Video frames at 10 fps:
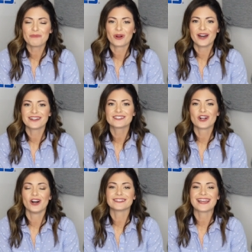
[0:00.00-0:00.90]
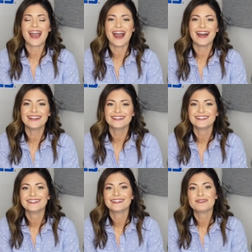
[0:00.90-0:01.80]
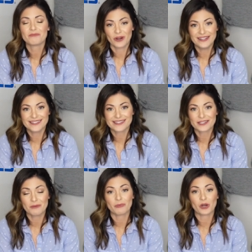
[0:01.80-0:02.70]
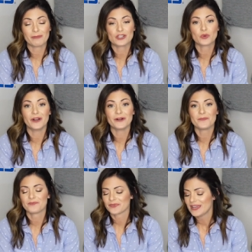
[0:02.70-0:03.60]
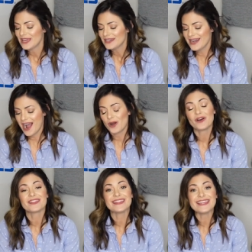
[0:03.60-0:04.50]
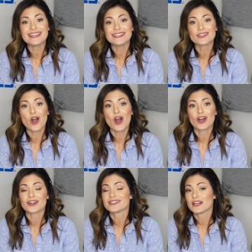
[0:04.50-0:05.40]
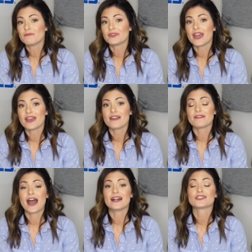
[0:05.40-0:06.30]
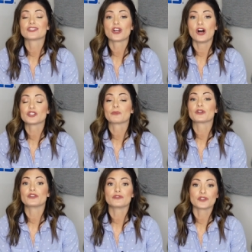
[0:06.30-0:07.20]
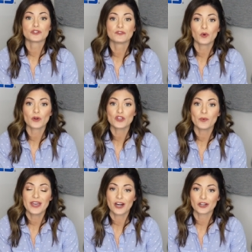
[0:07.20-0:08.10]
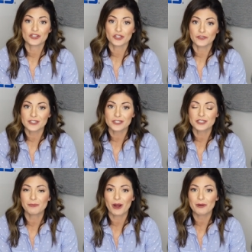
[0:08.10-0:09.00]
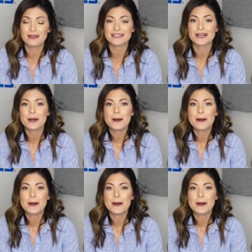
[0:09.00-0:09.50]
a product called CAD PRINTZ Perma Twill. Now, these are something that Stahls produces for you in our services department,